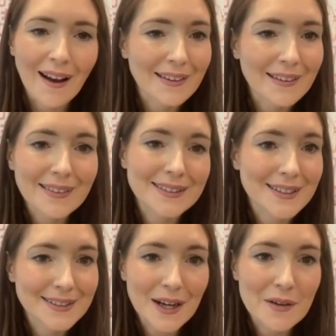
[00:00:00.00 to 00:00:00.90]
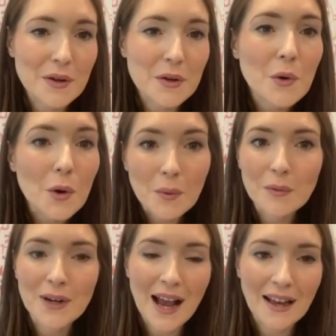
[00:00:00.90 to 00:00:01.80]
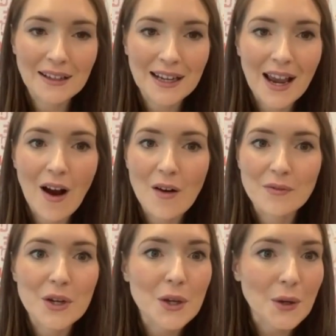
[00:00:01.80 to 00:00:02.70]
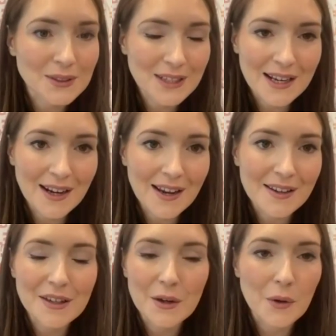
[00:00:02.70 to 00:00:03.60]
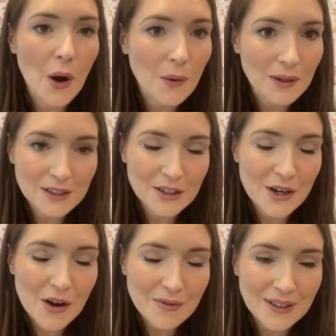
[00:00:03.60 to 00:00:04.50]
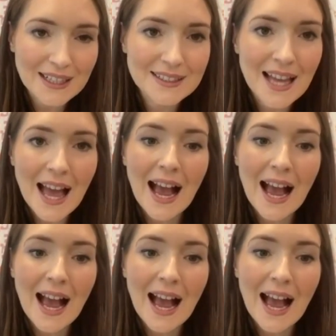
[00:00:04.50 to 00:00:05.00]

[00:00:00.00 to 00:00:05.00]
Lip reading: I think this is kind of a normal reality of negotiating, coalition governance,